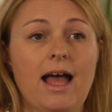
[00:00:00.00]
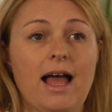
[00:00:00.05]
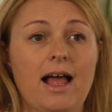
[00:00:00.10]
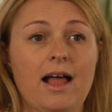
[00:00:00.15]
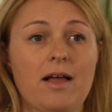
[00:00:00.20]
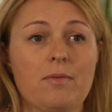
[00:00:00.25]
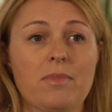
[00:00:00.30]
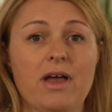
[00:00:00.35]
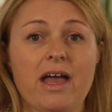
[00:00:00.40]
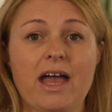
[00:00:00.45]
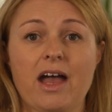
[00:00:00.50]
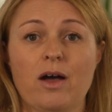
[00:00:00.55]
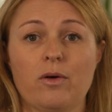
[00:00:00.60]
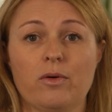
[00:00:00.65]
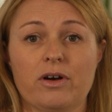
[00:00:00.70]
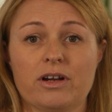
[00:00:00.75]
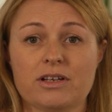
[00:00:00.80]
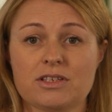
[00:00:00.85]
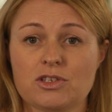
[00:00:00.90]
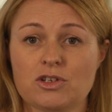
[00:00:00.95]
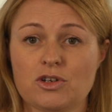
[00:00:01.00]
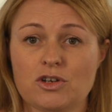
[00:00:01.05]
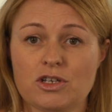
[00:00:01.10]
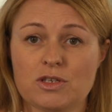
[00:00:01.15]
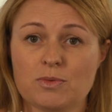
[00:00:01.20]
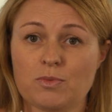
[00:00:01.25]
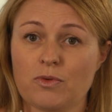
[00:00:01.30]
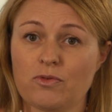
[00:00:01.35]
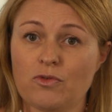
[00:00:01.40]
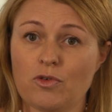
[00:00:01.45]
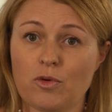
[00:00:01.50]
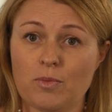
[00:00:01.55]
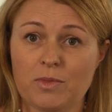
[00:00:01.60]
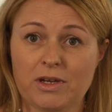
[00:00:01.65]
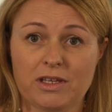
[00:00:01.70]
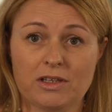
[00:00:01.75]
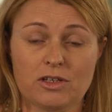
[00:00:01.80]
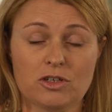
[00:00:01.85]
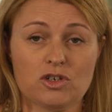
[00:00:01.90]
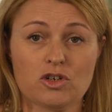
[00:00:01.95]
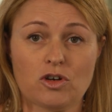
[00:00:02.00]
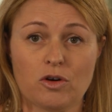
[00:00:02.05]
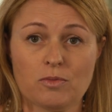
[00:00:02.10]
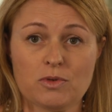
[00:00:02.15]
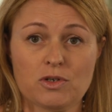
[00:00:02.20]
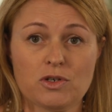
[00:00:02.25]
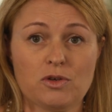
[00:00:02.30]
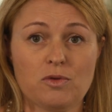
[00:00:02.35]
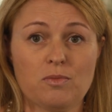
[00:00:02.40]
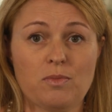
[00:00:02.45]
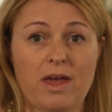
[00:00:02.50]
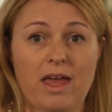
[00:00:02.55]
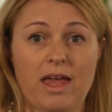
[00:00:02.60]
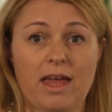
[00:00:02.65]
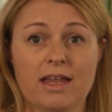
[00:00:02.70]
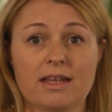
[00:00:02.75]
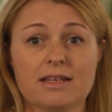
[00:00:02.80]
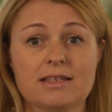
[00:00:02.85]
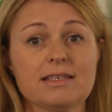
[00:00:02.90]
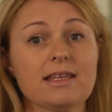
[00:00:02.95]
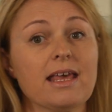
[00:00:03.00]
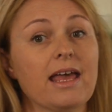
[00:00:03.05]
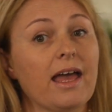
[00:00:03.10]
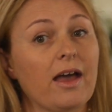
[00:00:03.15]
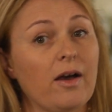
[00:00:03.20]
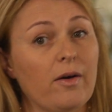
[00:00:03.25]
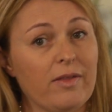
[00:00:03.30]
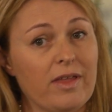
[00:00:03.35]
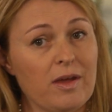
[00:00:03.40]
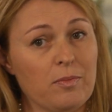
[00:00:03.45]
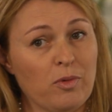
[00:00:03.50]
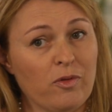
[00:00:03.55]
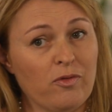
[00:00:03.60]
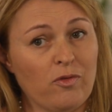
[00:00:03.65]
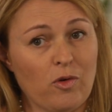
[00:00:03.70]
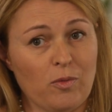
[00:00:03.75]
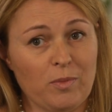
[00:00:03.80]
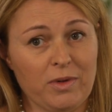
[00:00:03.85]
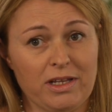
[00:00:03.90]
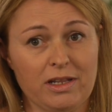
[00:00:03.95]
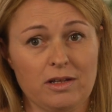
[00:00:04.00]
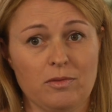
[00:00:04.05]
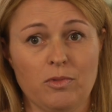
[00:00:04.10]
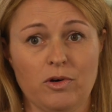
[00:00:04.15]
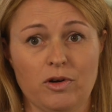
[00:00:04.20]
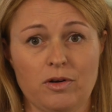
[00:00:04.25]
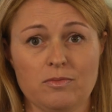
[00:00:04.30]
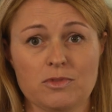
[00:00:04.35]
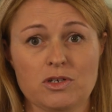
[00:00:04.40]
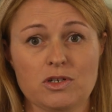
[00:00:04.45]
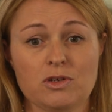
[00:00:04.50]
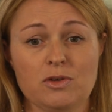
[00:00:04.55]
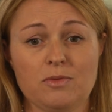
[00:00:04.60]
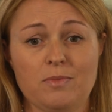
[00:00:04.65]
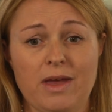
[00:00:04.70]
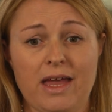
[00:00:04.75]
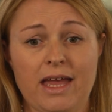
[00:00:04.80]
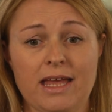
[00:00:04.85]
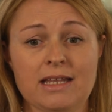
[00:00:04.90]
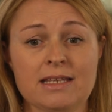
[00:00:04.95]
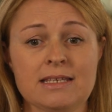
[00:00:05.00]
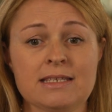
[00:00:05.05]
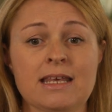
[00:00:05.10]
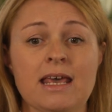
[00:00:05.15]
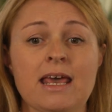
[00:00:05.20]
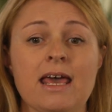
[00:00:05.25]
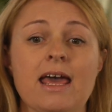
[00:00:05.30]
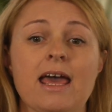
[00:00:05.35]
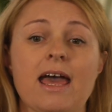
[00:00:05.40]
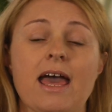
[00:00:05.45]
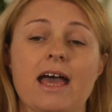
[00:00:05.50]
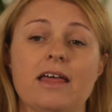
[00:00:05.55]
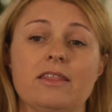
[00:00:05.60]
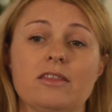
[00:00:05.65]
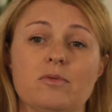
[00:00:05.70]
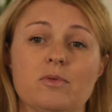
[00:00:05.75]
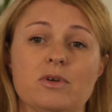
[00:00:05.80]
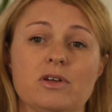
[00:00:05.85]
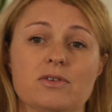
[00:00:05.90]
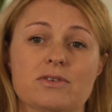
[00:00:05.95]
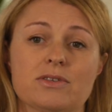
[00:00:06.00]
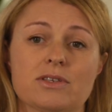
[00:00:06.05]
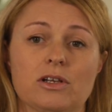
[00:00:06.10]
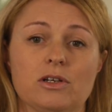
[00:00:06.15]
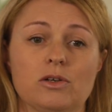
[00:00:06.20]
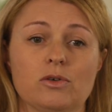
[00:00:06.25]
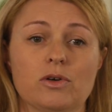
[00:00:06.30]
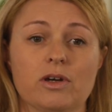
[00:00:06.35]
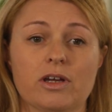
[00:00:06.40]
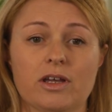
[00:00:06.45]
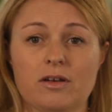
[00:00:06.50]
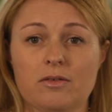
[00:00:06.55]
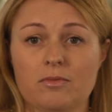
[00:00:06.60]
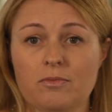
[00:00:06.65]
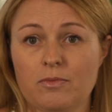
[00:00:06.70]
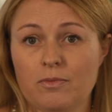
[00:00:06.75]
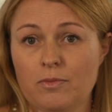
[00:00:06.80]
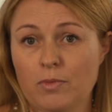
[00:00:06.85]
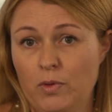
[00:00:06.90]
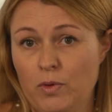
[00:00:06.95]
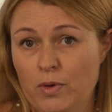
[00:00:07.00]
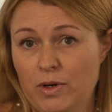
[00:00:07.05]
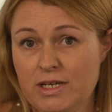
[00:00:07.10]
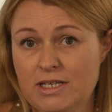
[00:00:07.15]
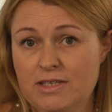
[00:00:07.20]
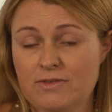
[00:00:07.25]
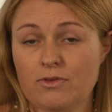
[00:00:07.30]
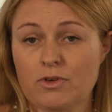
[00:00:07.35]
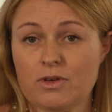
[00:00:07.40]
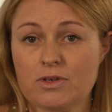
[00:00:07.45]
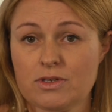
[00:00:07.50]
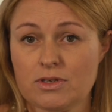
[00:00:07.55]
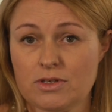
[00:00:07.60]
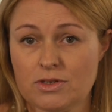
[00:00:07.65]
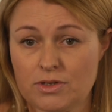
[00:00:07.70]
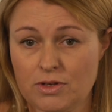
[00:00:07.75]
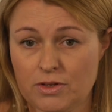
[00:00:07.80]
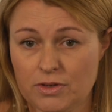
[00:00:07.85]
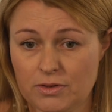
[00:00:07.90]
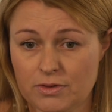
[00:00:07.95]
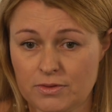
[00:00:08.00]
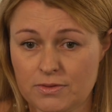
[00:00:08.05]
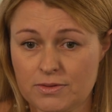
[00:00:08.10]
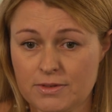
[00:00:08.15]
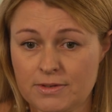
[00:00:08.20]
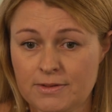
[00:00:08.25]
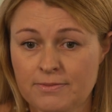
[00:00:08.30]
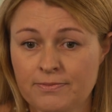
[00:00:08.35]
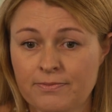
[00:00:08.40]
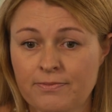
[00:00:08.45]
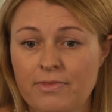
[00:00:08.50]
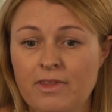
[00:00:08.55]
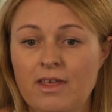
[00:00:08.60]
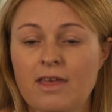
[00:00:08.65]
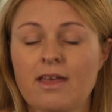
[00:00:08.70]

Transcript: How are our students performing in the top two bands? How are they performing in the bottom two bands? And then we also look at boys versus girls.